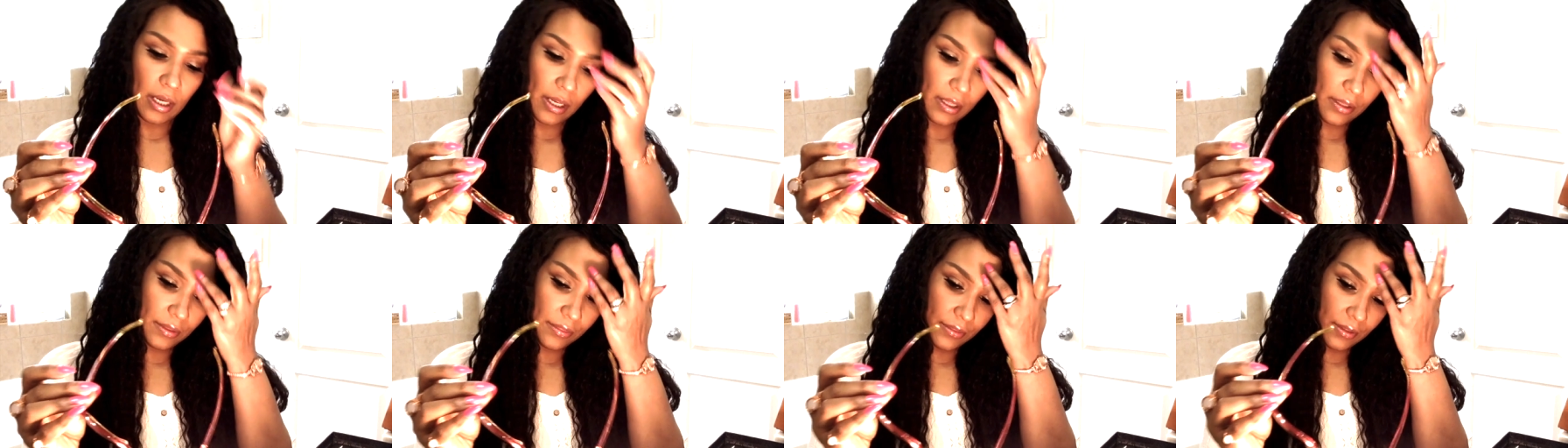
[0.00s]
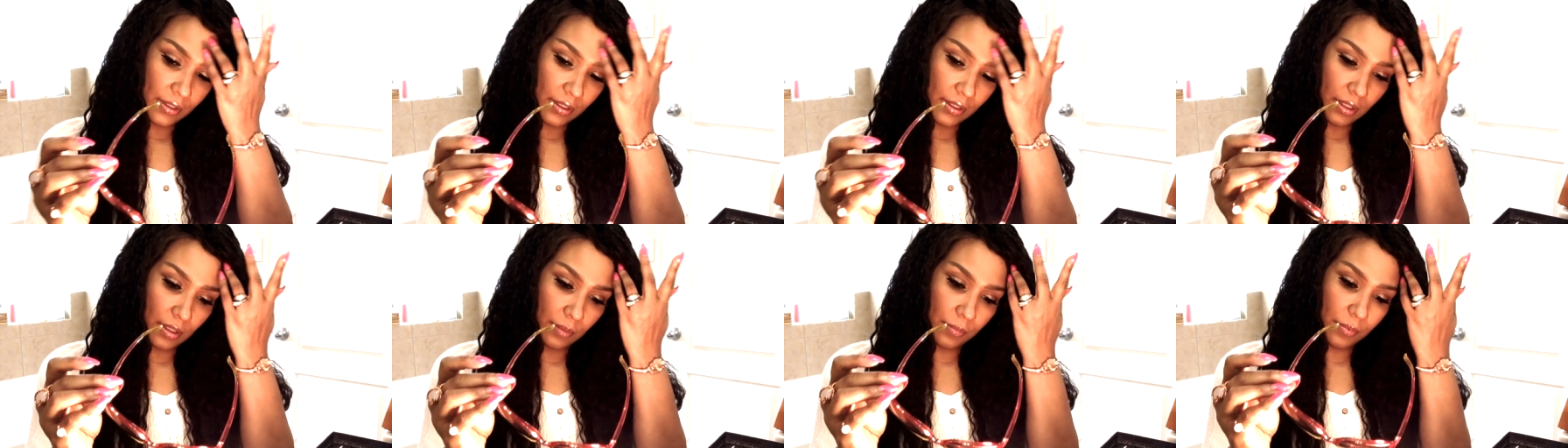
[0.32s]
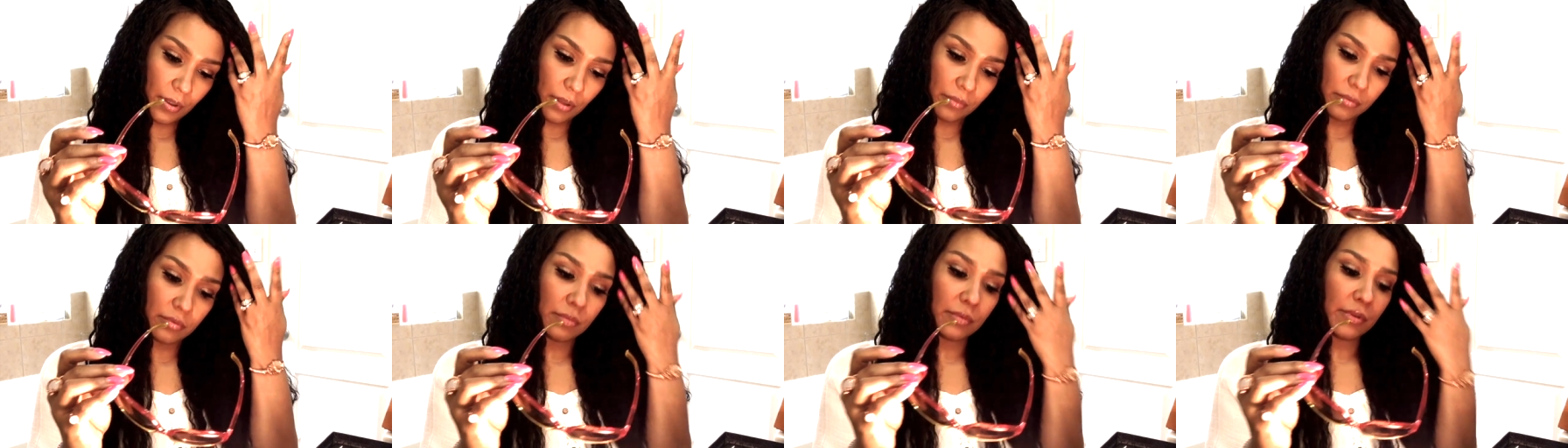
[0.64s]
I think I
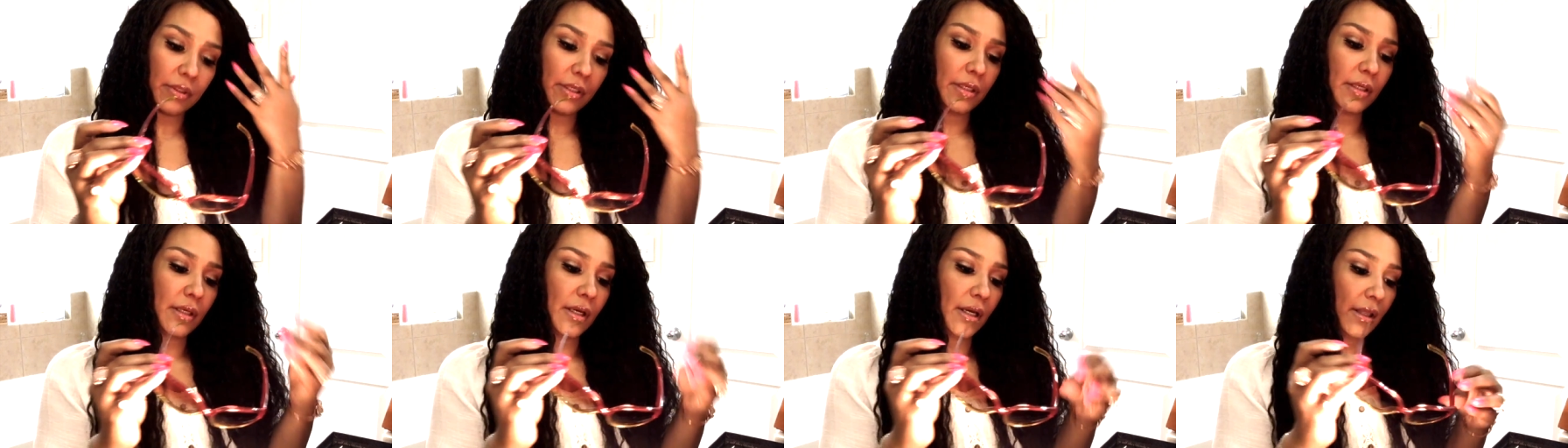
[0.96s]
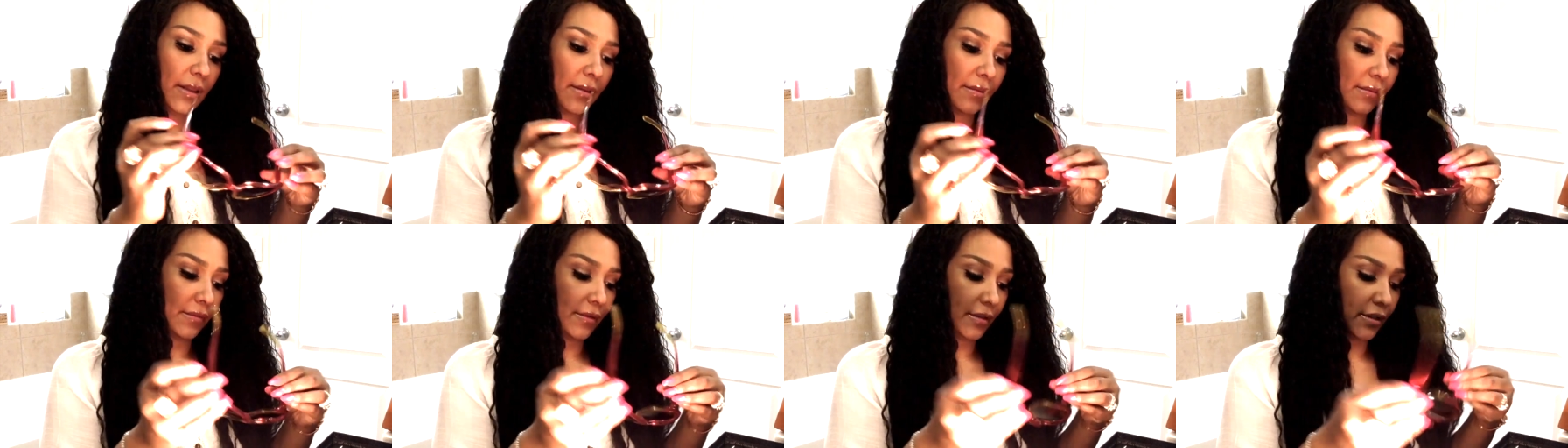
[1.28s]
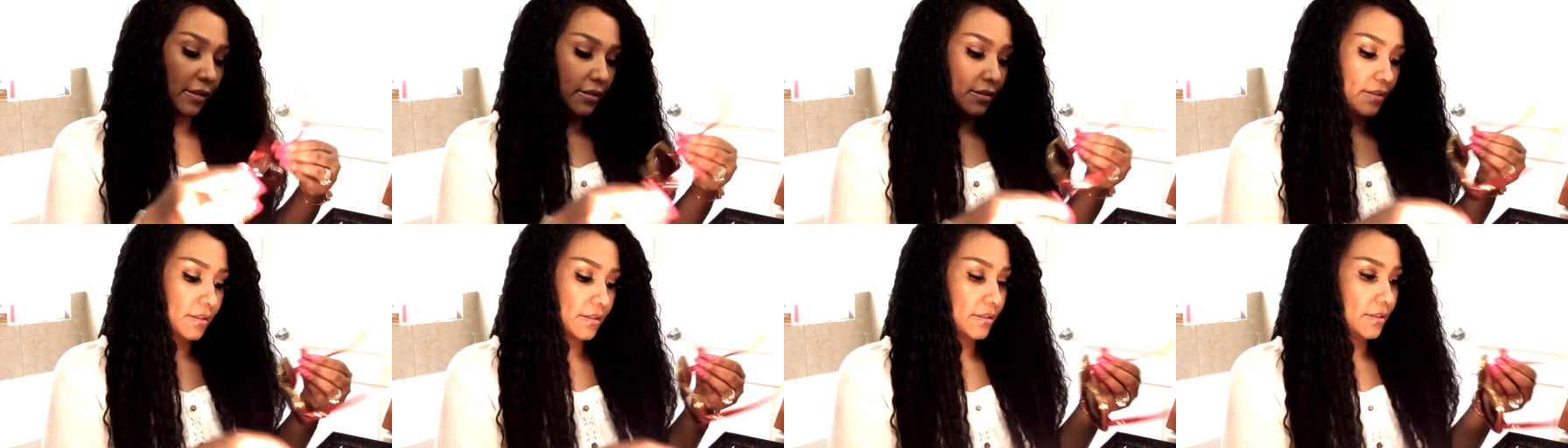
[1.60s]
probably got
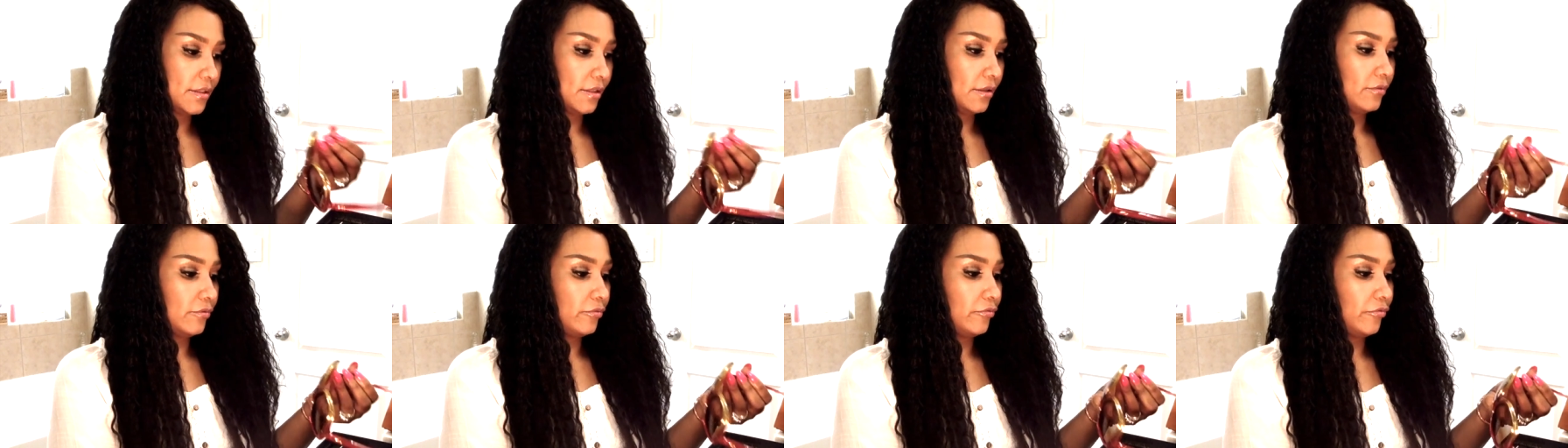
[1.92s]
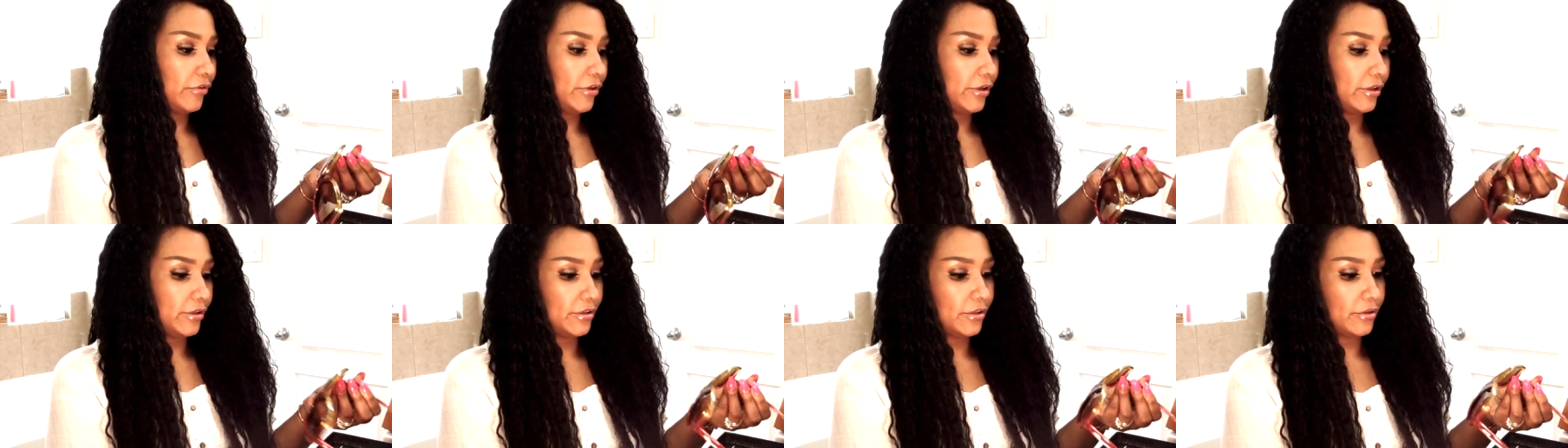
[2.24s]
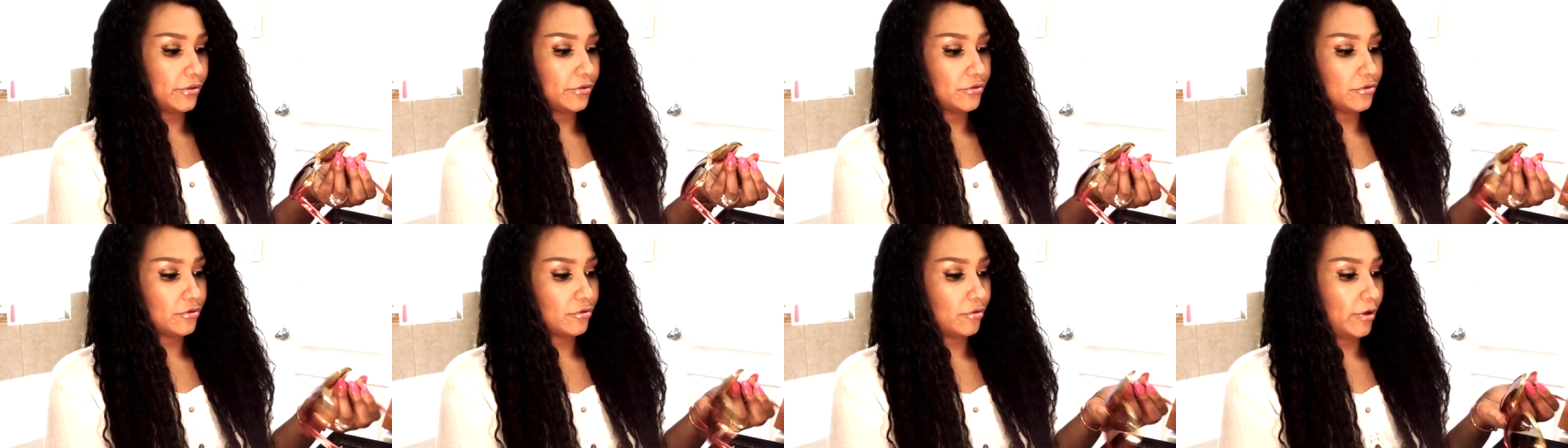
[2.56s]
these because they're
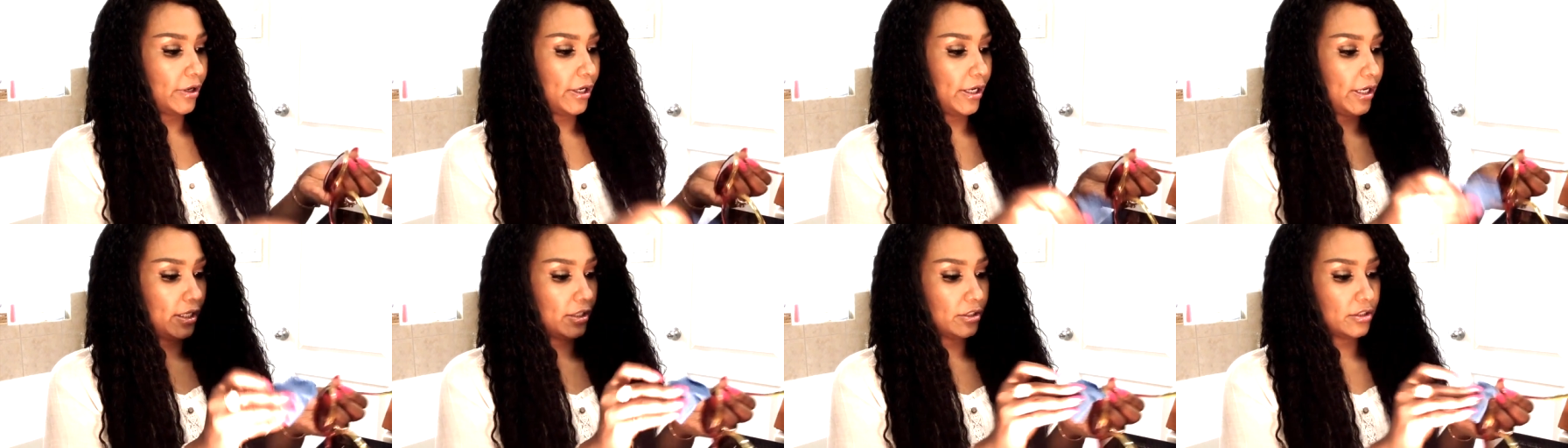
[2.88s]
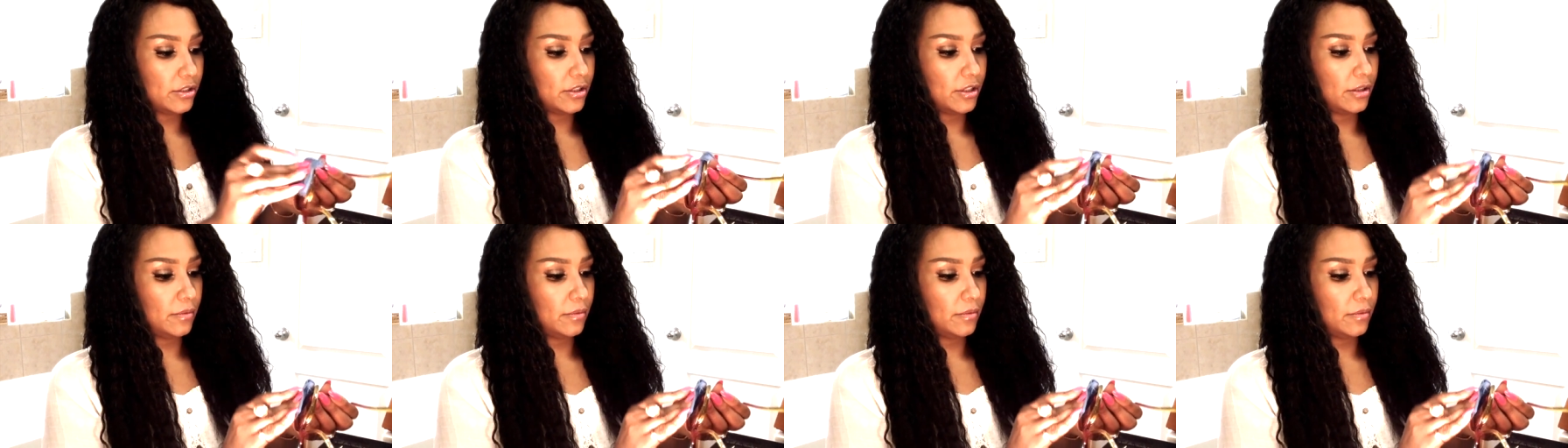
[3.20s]
they're scratched.